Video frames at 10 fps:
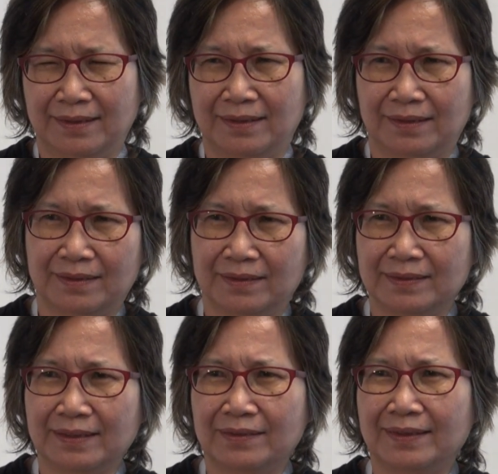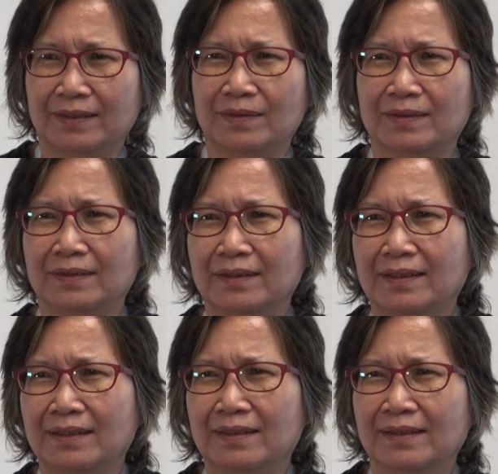uh, concentrate on
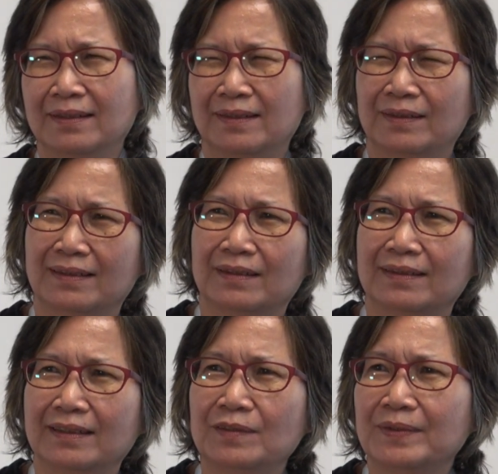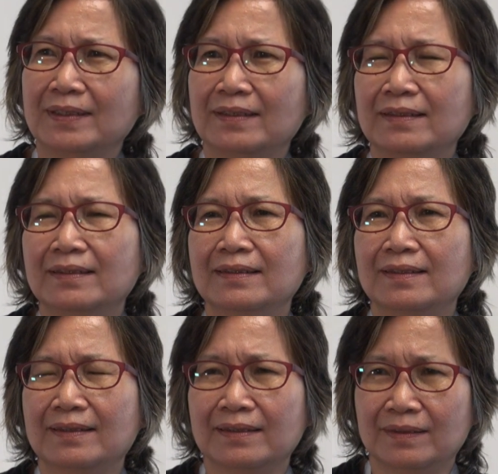uh, uh, networking
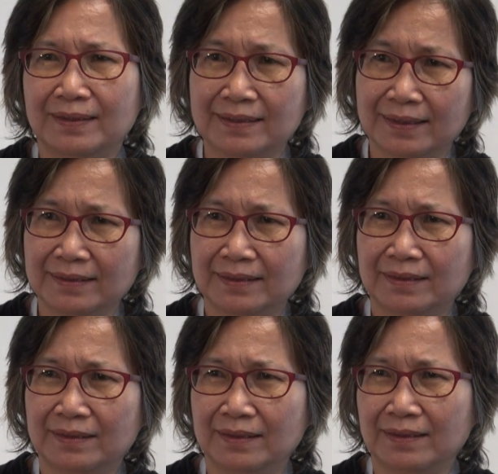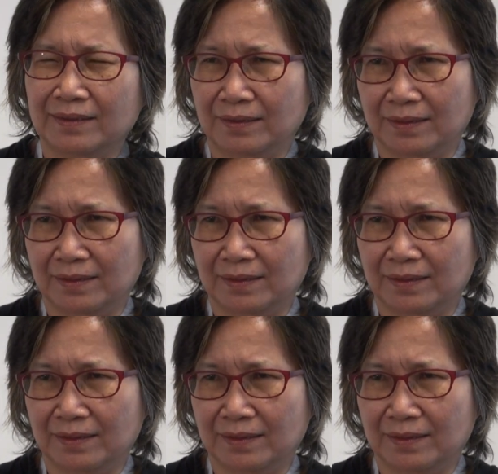in disaster